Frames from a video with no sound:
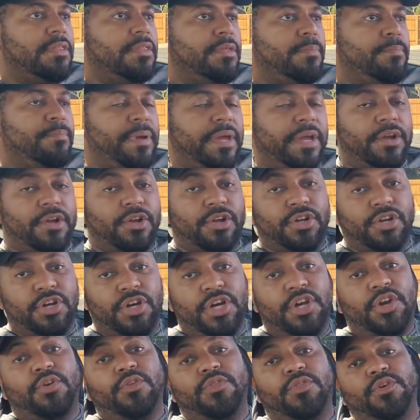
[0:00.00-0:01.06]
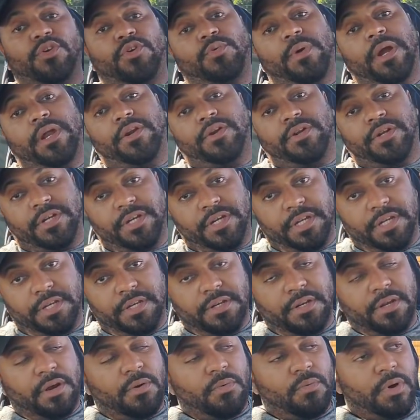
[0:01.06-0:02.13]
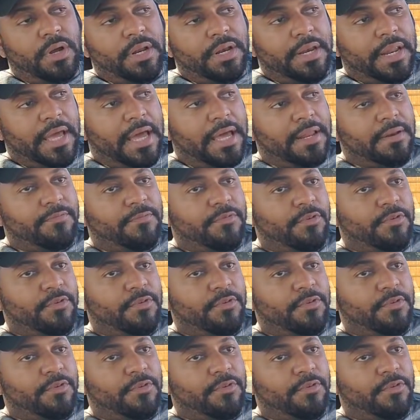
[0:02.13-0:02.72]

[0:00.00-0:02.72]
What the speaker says: the bigger good or the greater good or whatnot.